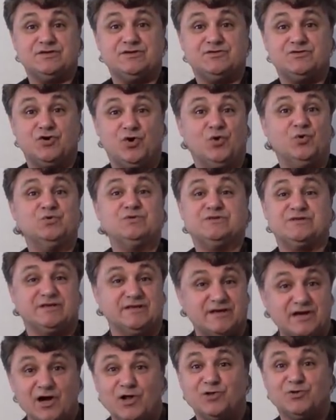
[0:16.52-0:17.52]
and tones
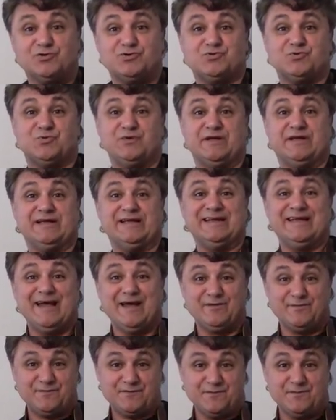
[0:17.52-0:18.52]
and colors we can
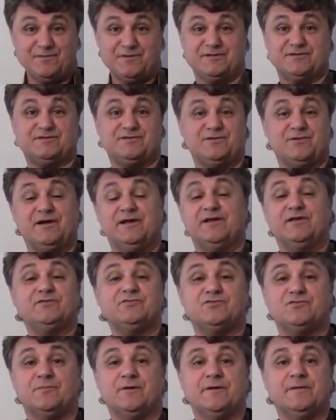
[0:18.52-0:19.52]
get from this great
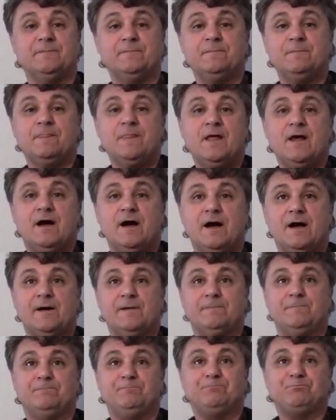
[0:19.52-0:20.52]
instrument.
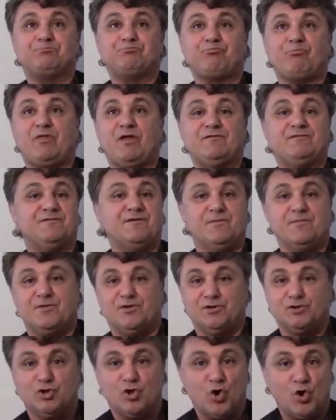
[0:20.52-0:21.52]
Um, from
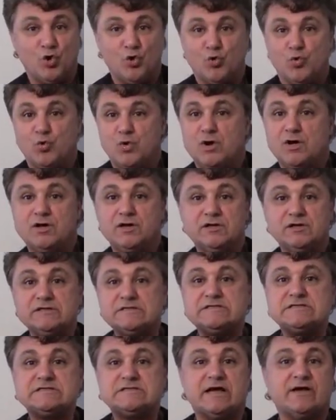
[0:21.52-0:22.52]
the low,
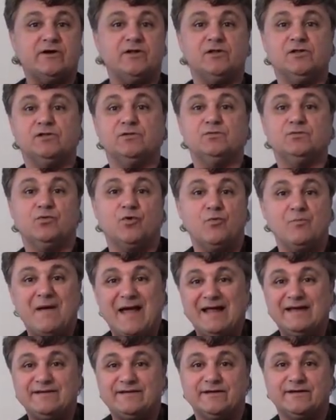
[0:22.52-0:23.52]
subtle,
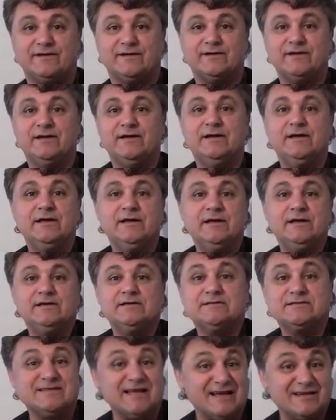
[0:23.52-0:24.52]
romantic,
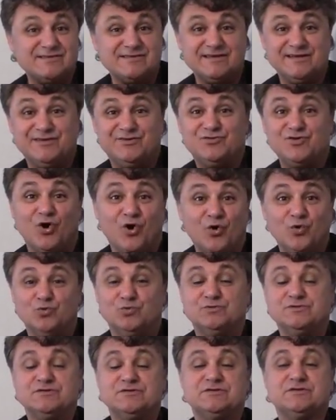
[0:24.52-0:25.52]
sexy
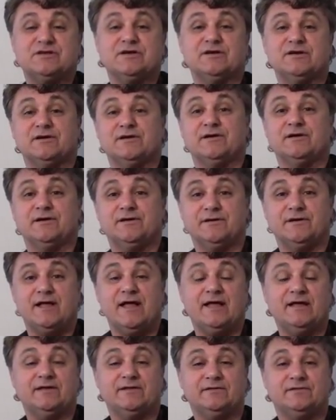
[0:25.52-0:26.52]
tones,
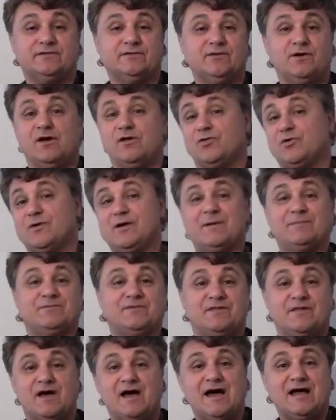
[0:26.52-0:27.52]
uh, all the way up
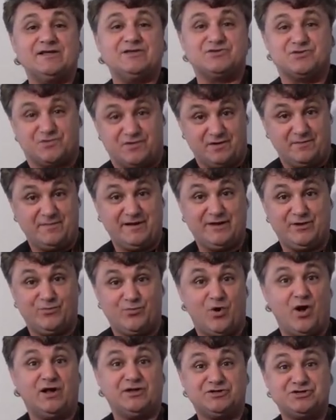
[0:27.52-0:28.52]
to the high, screaming,
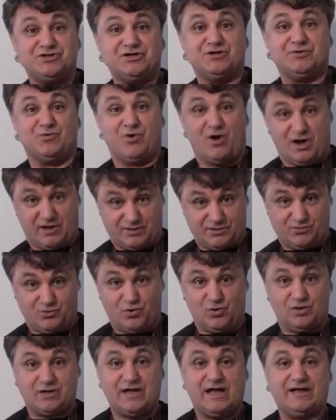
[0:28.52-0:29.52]
raunchy rock and
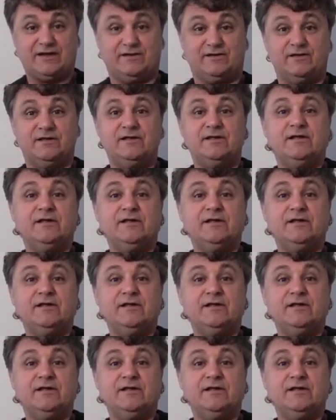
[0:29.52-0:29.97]
roll kind of